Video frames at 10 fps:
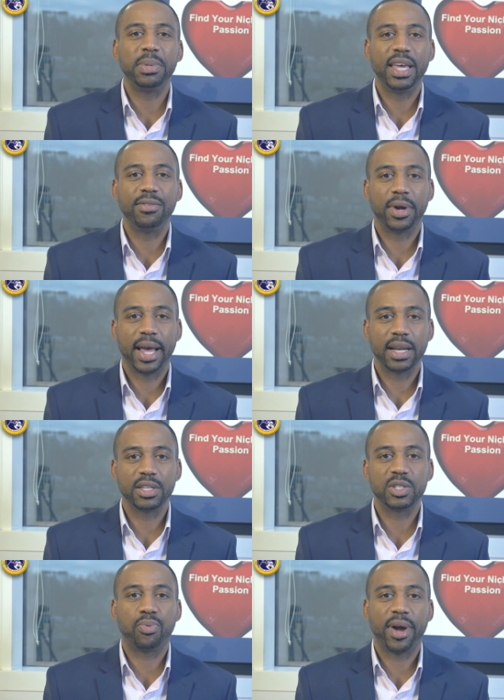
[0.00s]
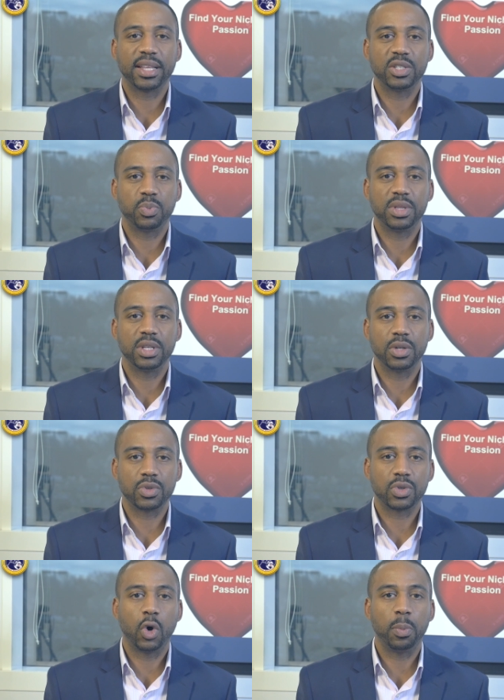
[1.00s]
that behavior analysts practice within their
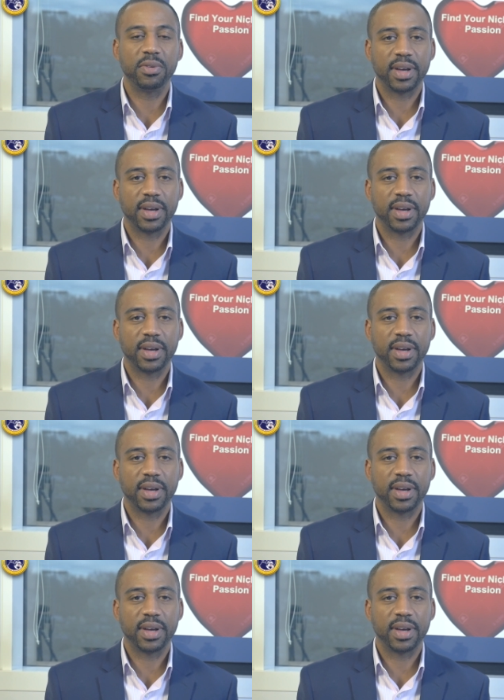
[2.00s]
scope of